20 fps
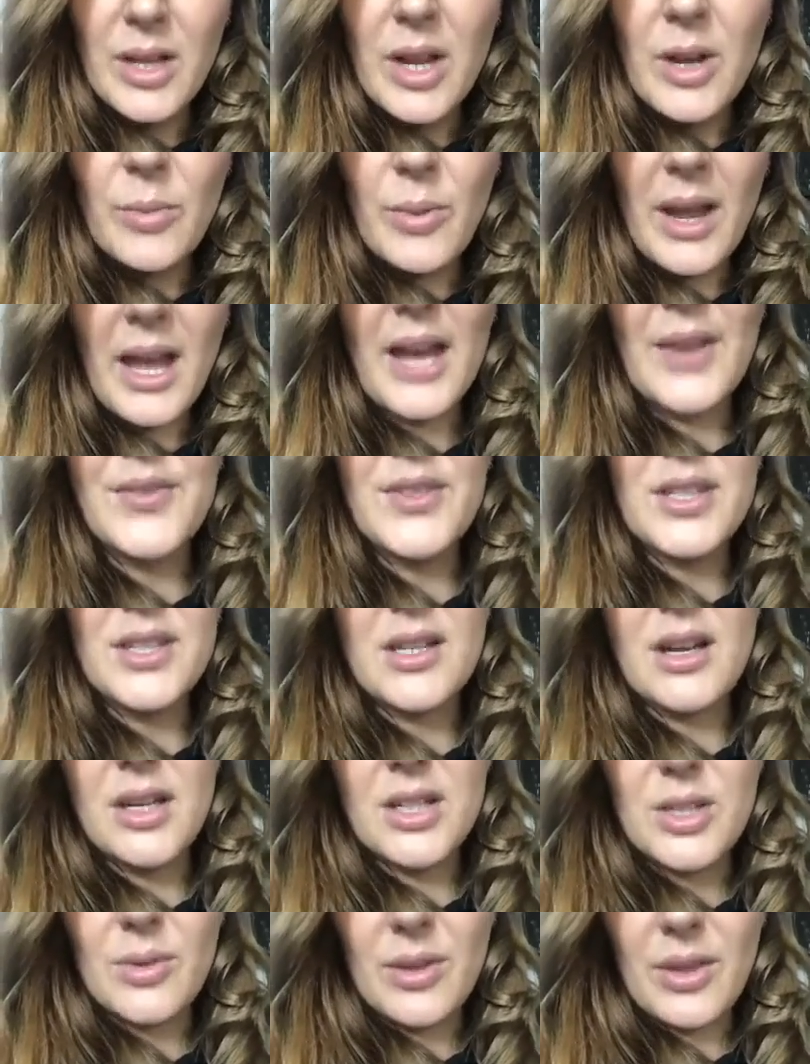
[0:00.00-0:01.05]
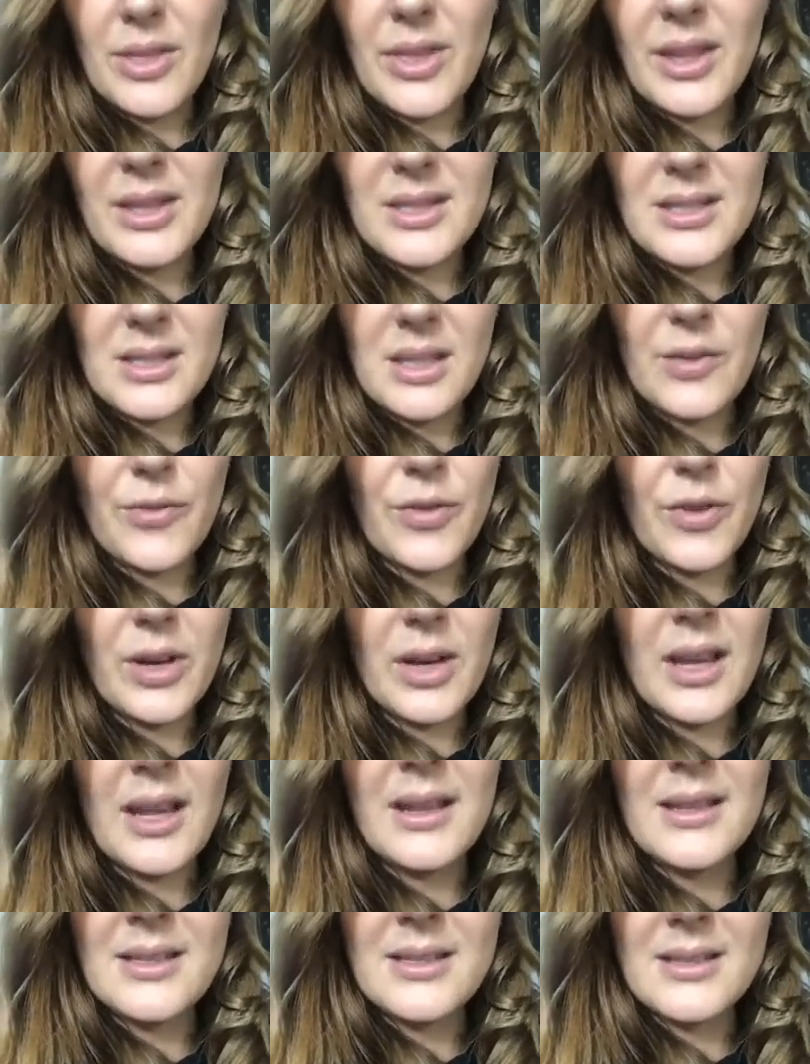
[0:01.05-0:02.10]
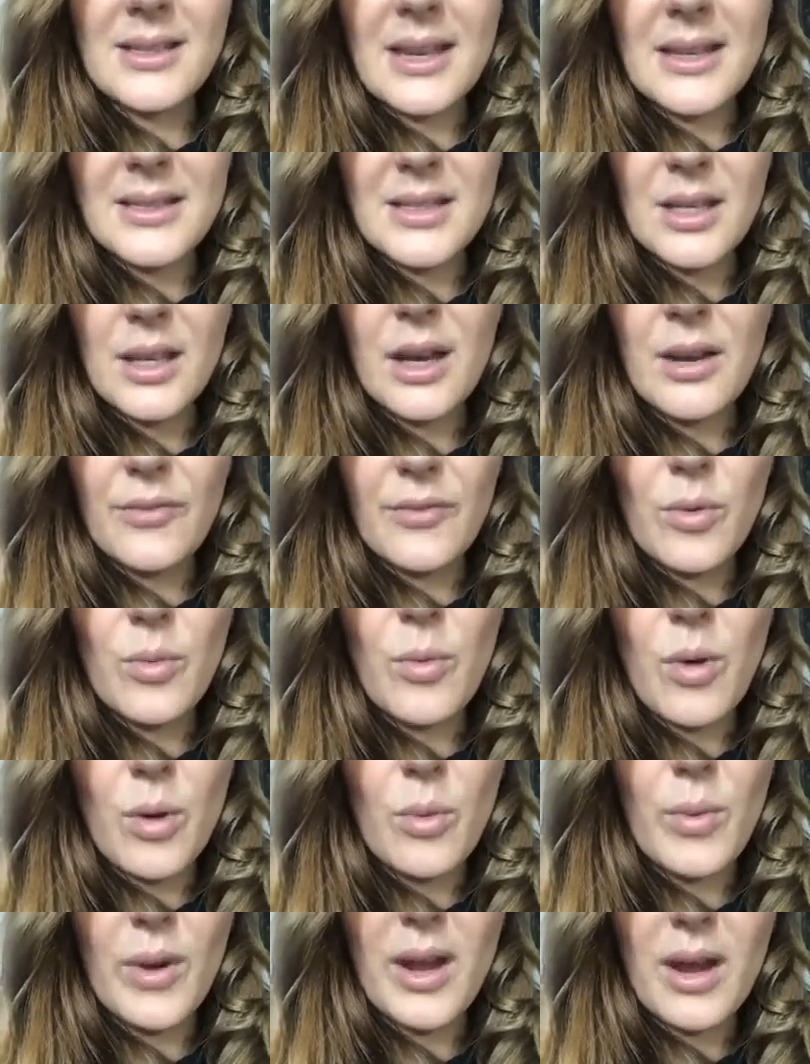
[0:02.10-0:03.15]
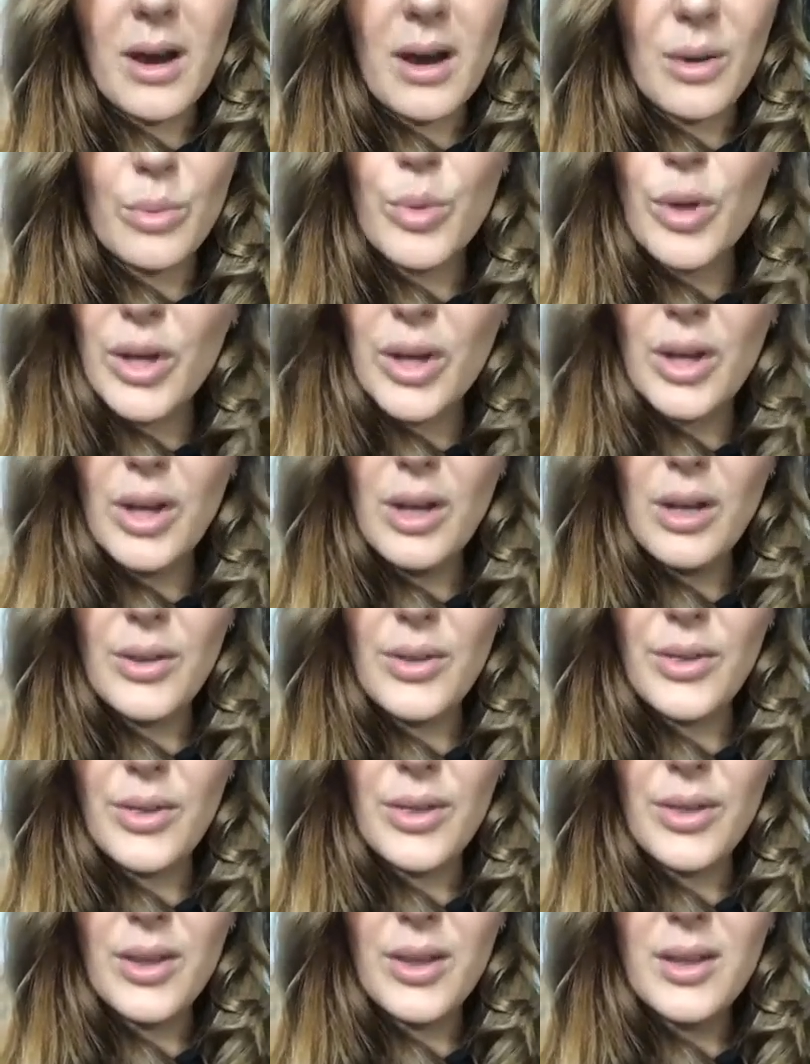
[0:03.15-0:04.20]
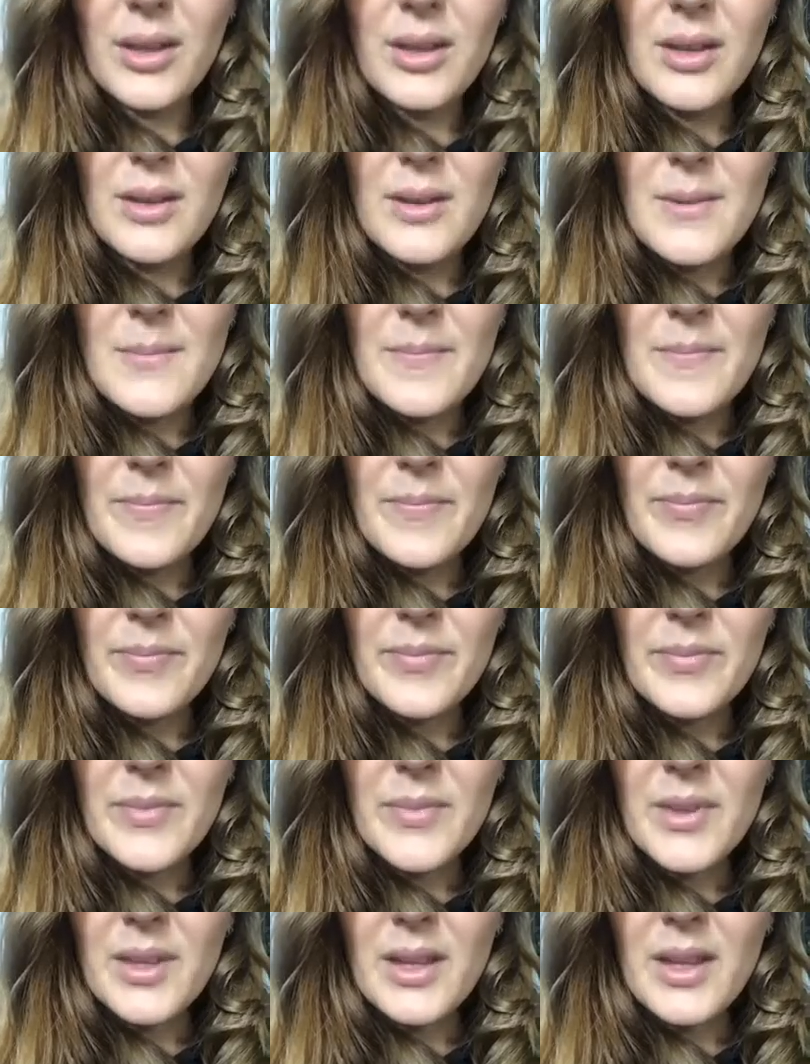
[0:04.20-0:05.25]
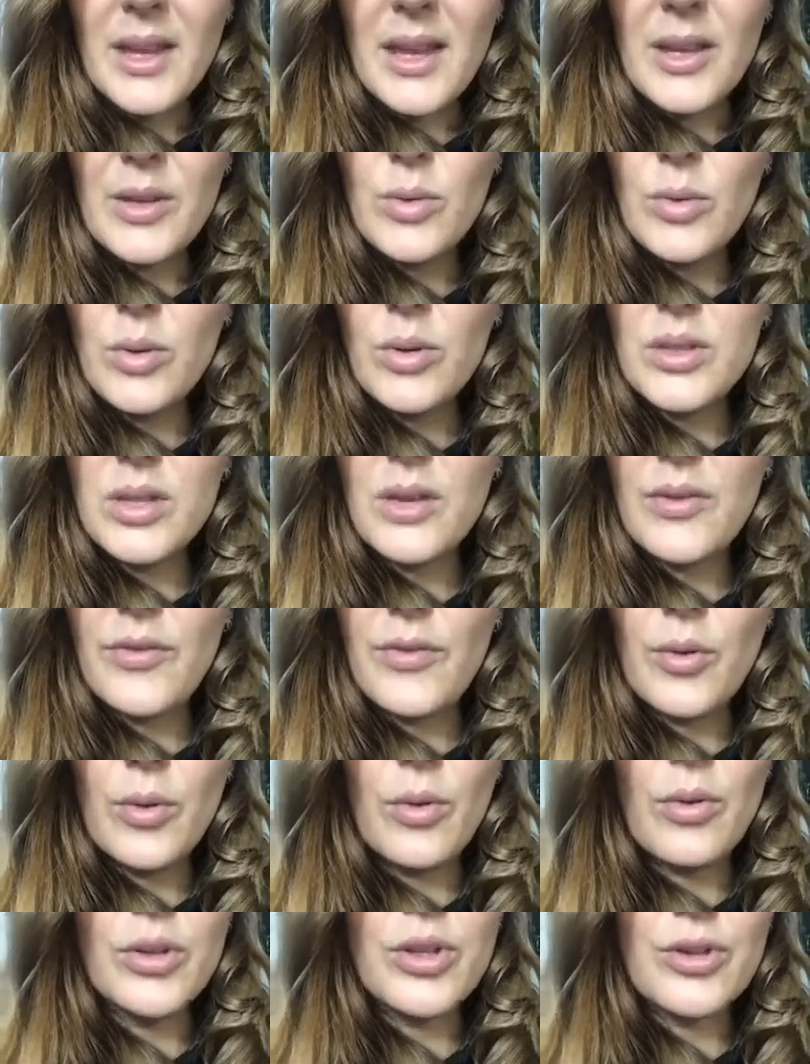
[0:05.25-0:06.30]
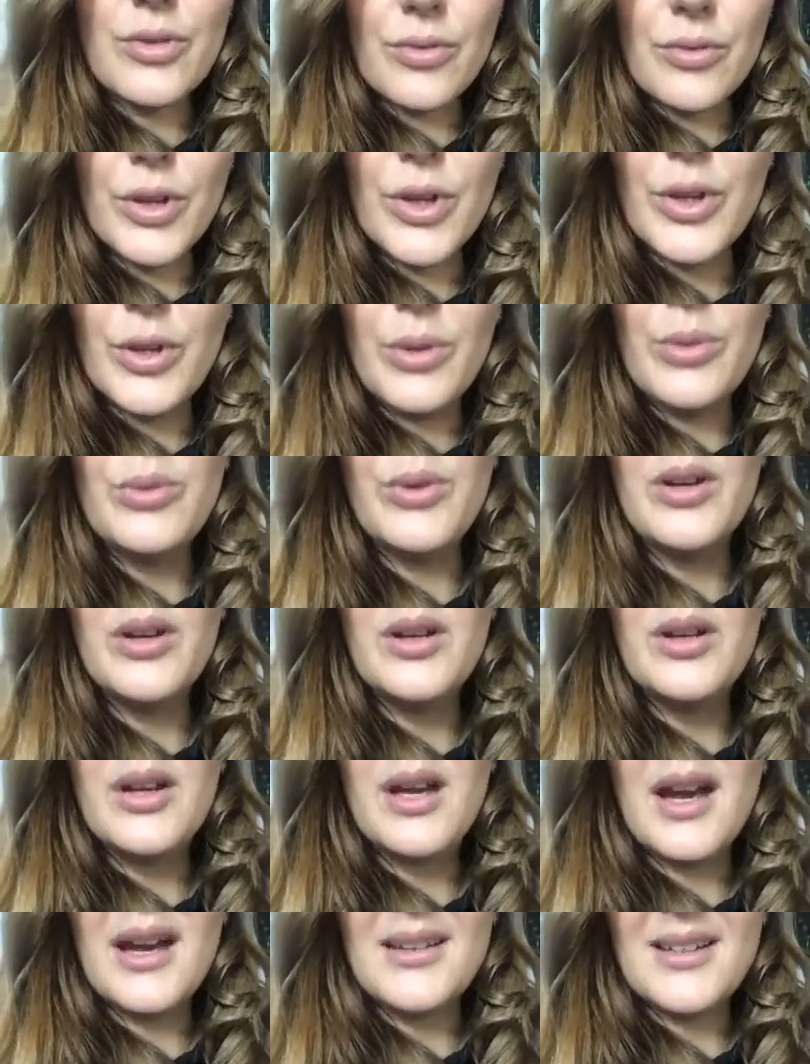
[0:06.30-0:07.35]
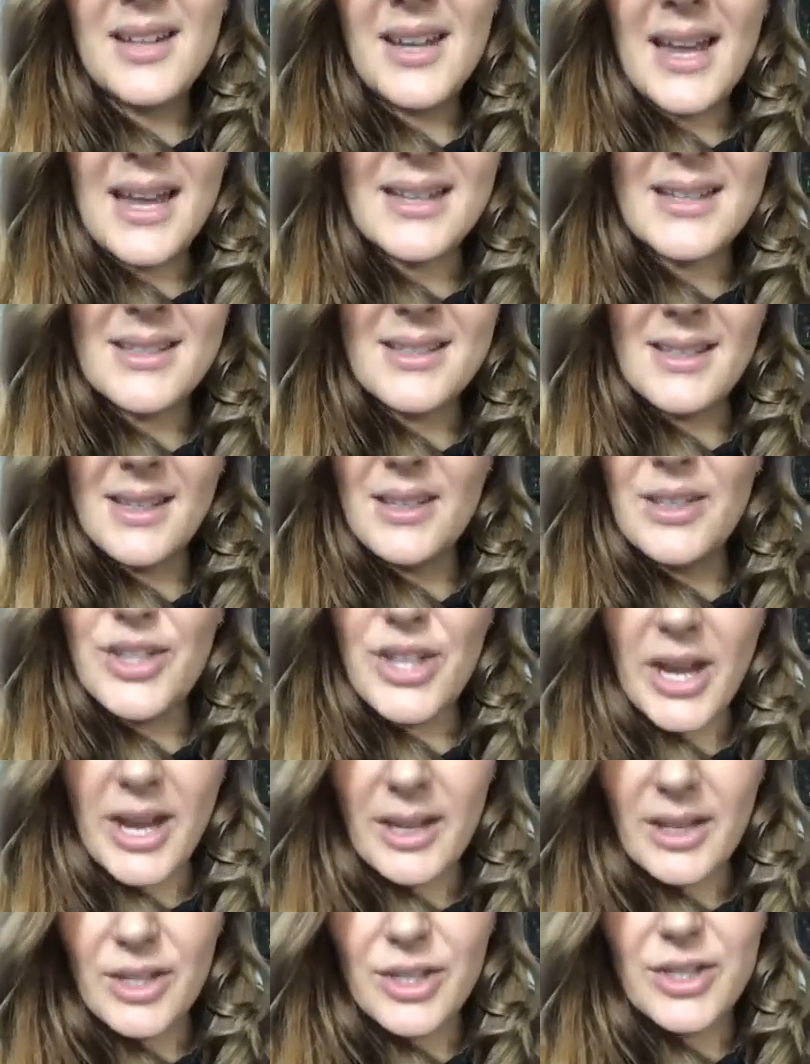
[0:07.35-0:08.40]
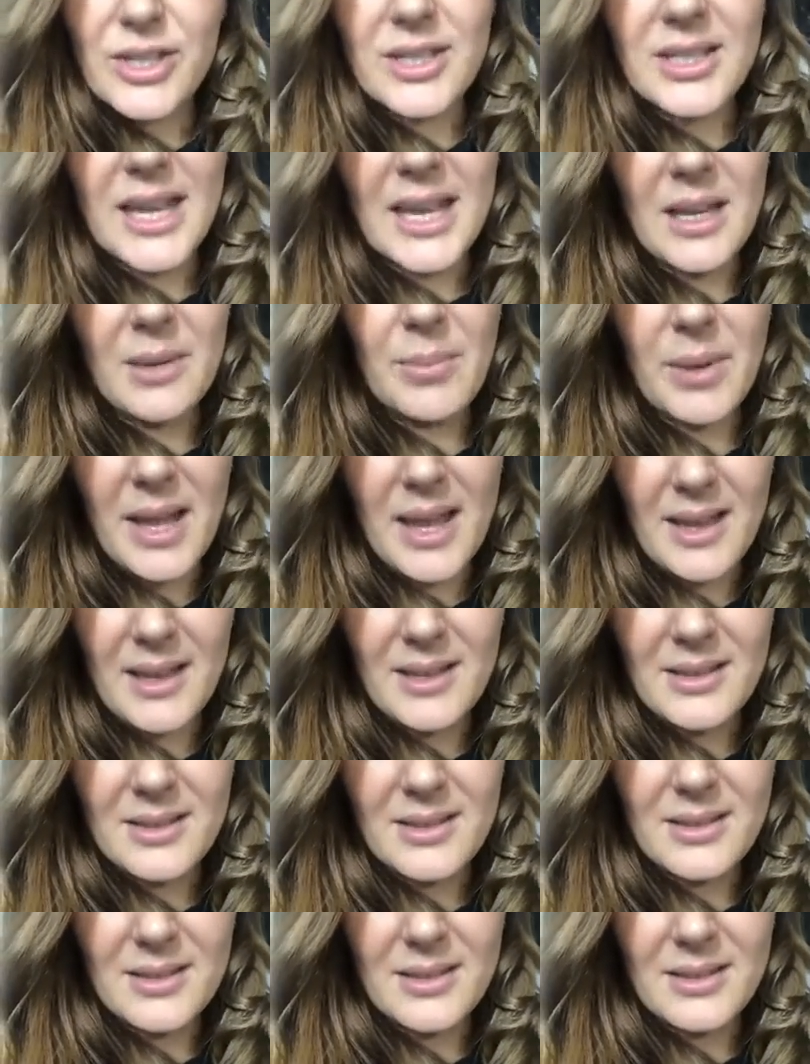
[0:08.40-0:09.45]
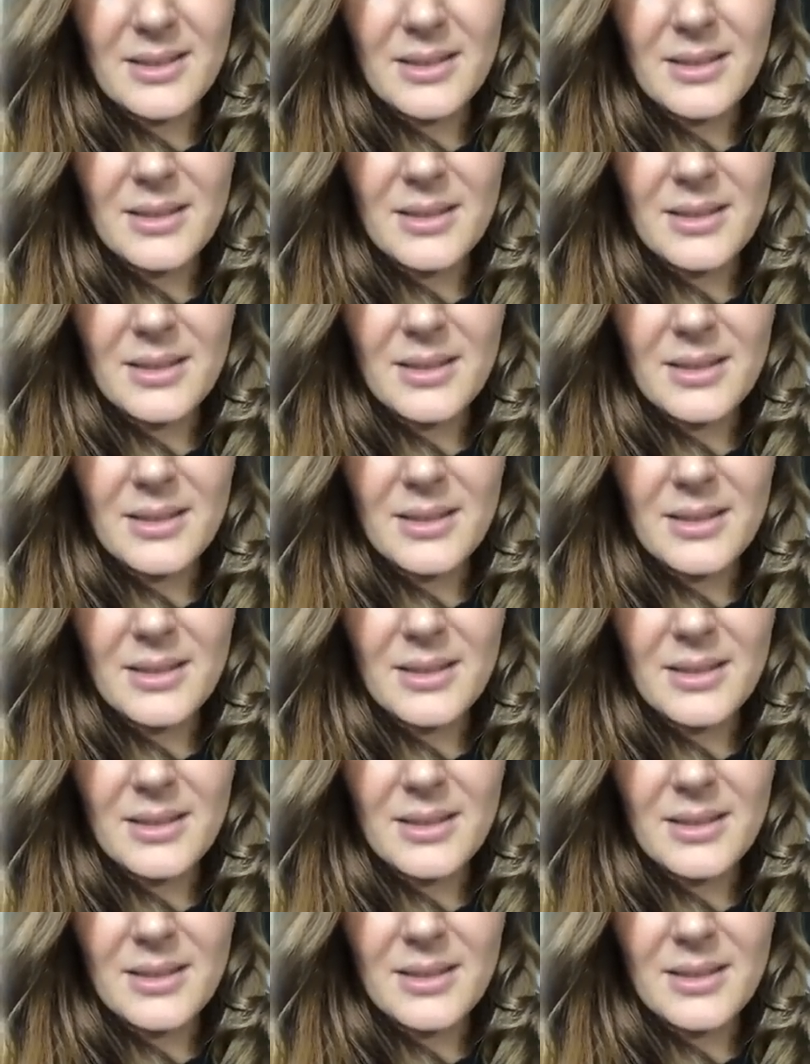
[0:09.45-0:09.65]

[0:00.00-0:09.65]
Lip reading: We have to start doing things differently and standing up for what we are worth in order for true and lasting change to take place.